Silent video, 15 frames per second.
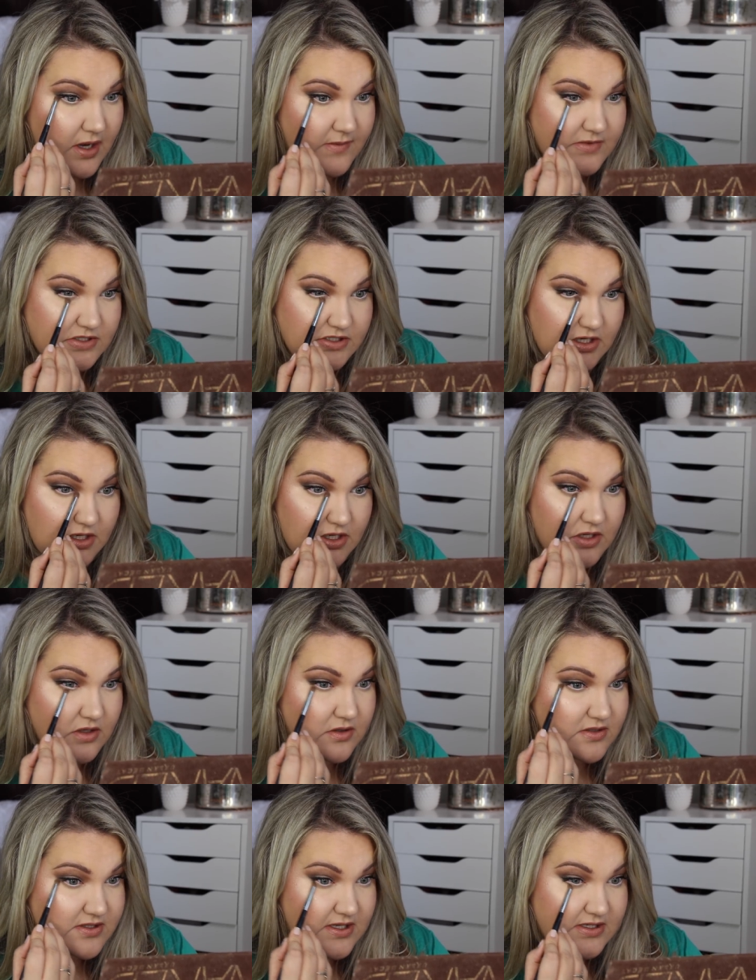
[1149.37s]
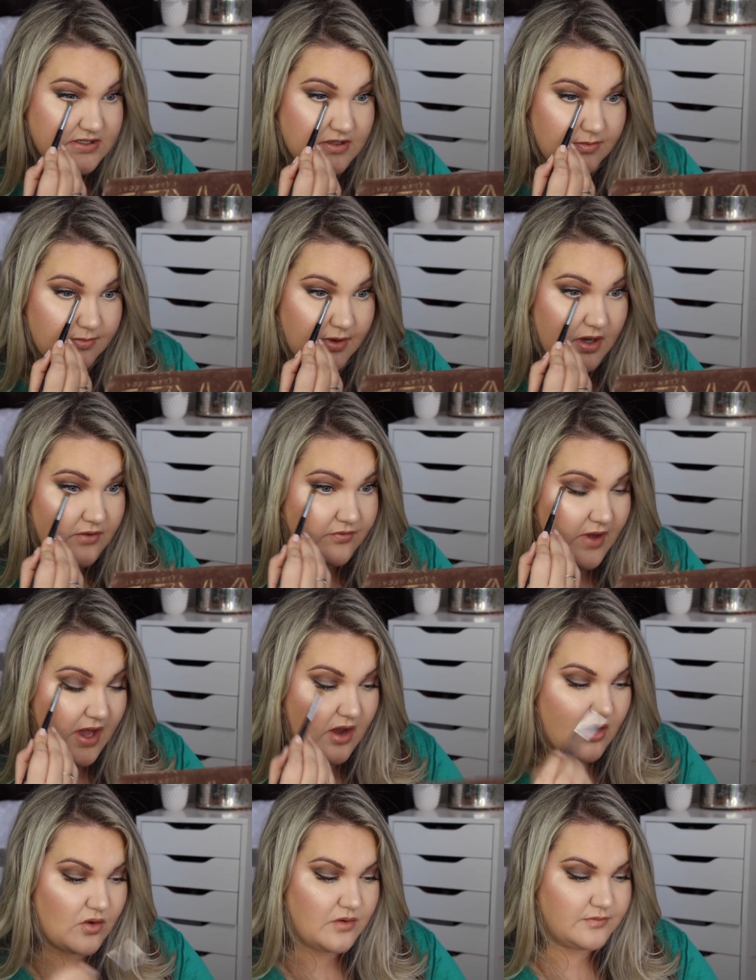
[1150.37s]
I'm just going to use this to buff
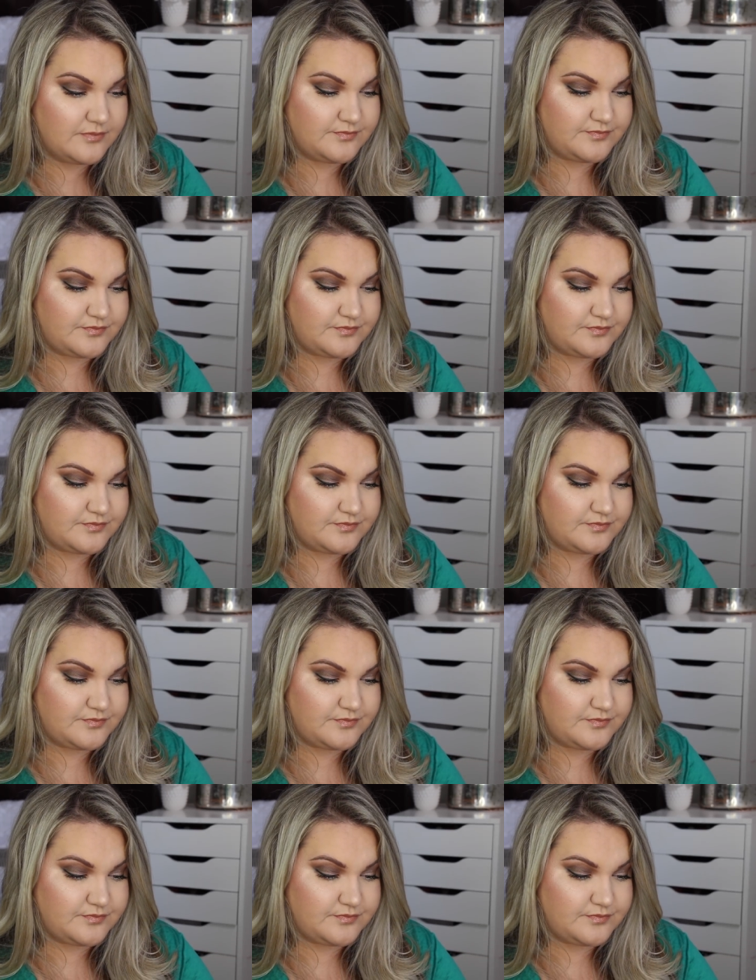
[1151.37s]
out